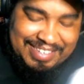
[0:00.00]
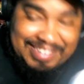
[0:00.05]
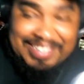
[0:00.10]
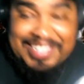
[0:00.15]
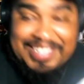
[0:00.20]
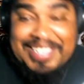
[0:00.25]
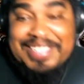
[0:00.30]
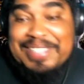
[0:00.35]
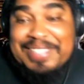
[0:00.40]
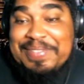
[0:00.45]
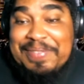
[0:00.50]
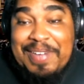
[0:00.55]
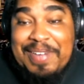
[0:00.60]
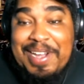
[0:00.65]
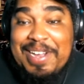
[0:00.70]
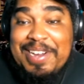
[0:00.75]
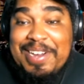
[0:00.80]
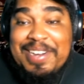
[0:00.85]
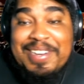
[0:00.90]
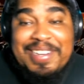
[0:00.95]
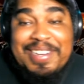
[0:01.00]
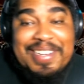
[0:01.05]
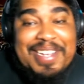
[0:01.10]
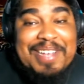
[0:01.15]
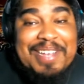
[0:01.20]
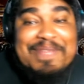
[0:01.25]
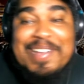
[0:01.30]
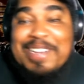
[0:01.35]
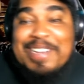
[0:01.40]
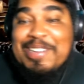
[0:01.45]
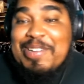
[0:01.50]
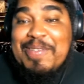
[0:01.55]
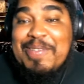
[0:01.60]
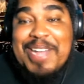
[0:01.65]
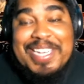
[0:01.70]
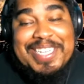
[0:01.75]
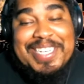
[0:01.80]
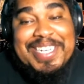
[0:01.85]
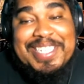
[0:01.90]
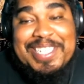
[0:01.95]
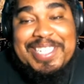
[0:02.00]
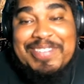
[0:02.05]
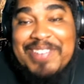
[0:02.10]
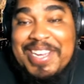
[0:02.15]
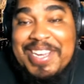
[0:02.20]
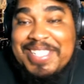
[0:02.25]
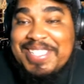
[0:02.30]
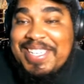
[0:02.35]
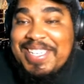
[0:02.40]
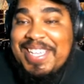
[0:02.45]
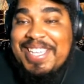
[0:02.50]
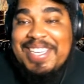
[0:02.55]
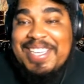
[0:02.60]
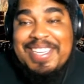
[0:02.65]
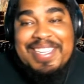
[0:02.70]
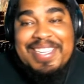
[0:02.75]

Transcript: Eazy's fire. I'm about to go watch Eazy and Rex again.